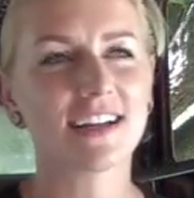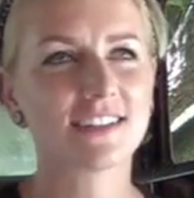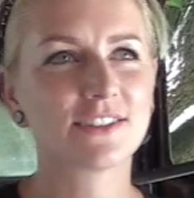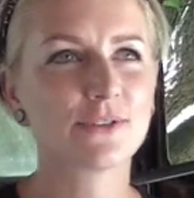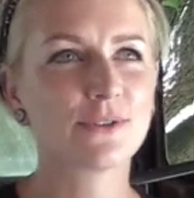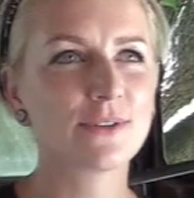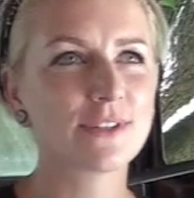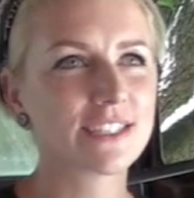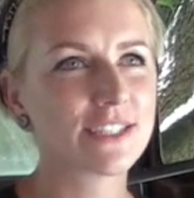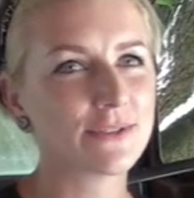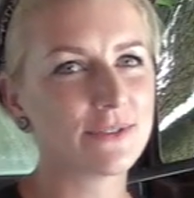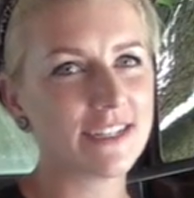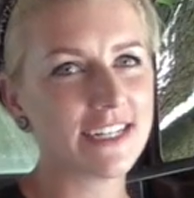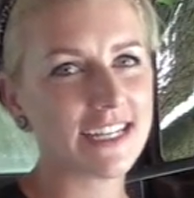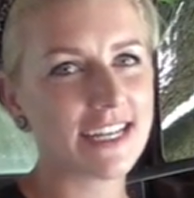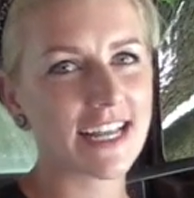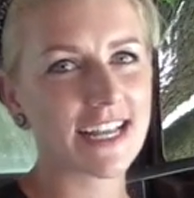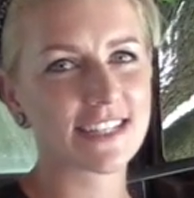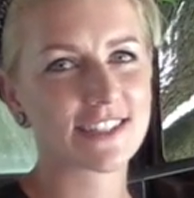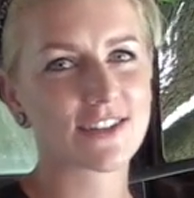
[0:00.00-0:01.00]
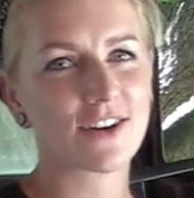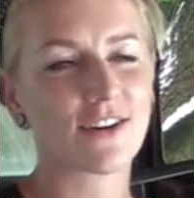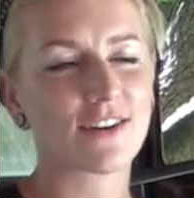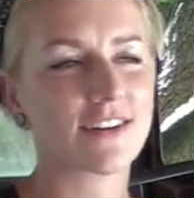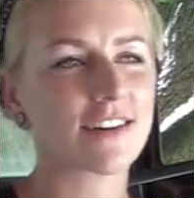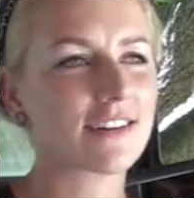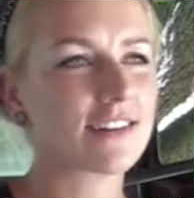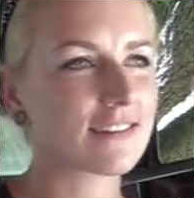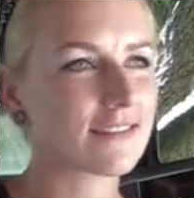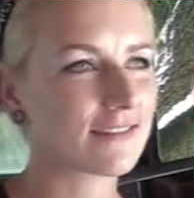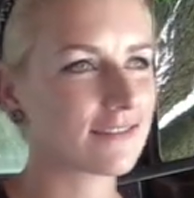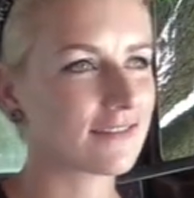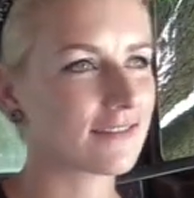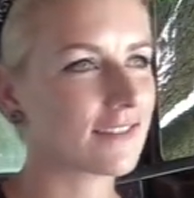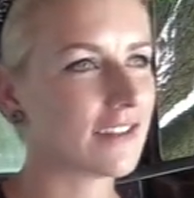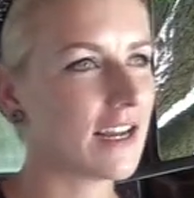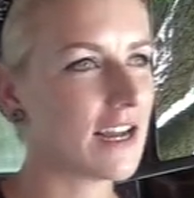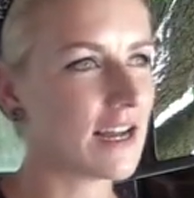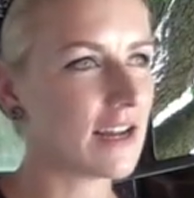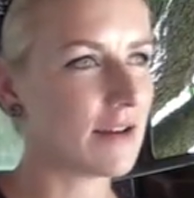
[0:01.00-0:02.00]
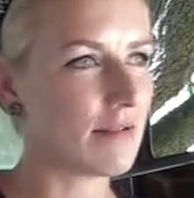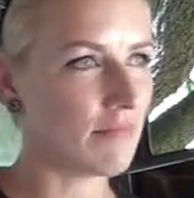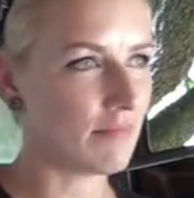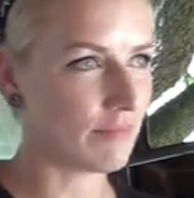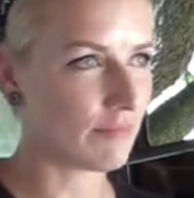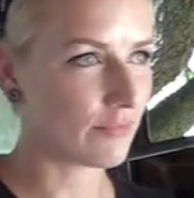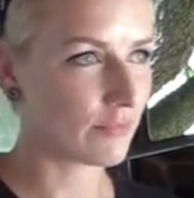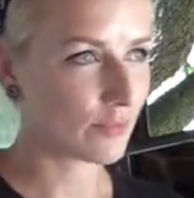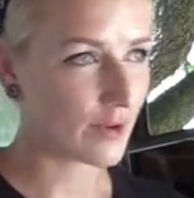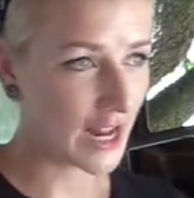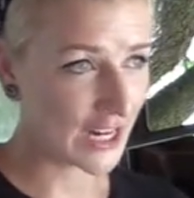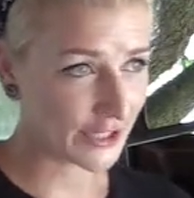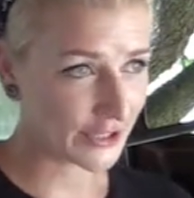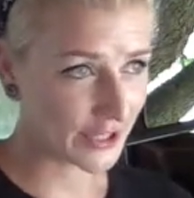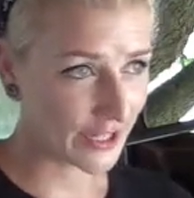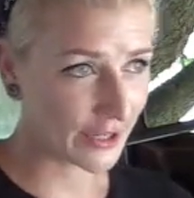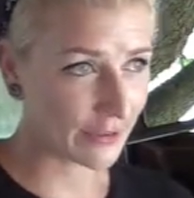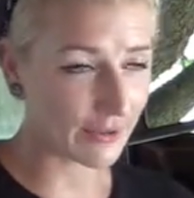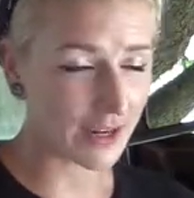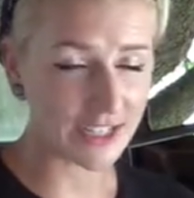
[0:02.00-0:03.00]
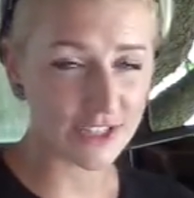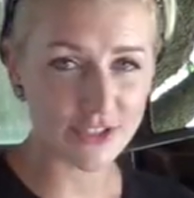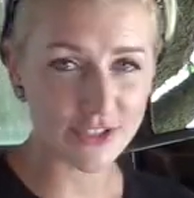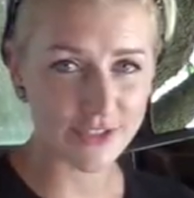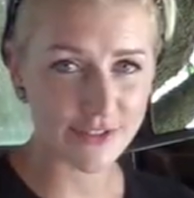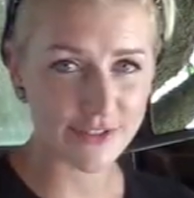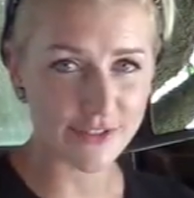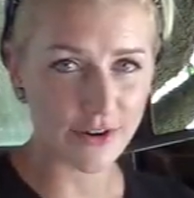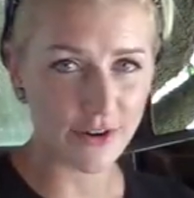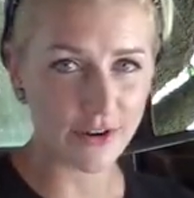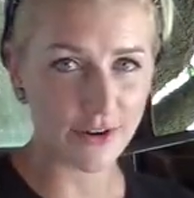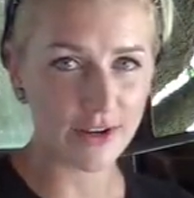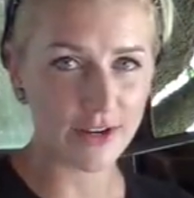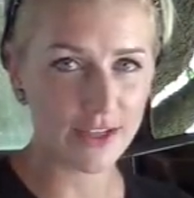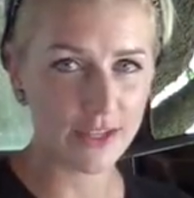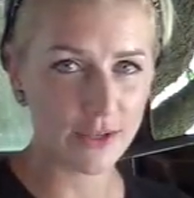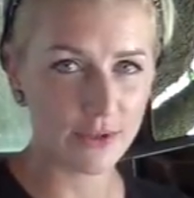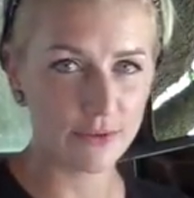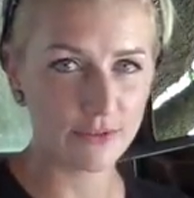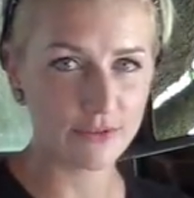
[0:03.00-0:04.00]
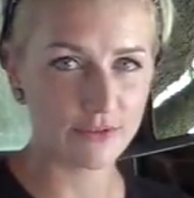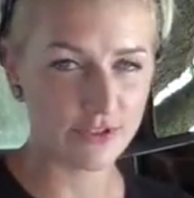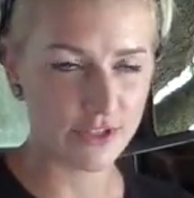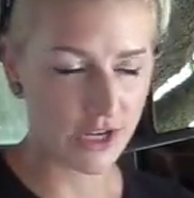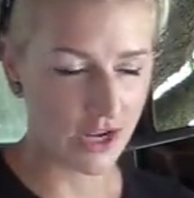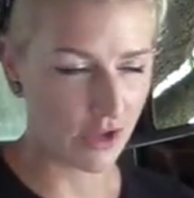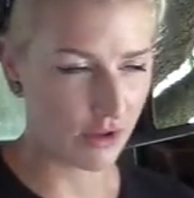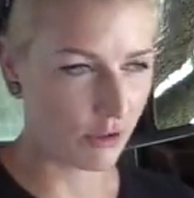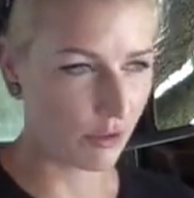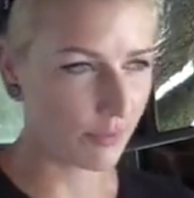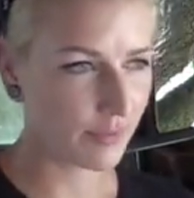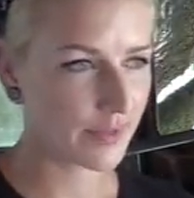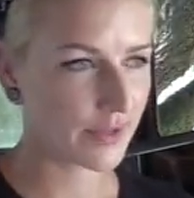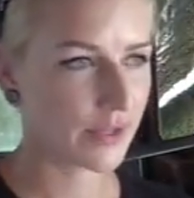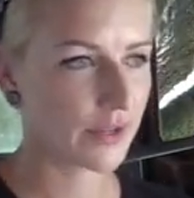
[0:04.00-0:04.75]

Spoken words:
Tools you would need to get started. Ratcheting wrenches are a huge help.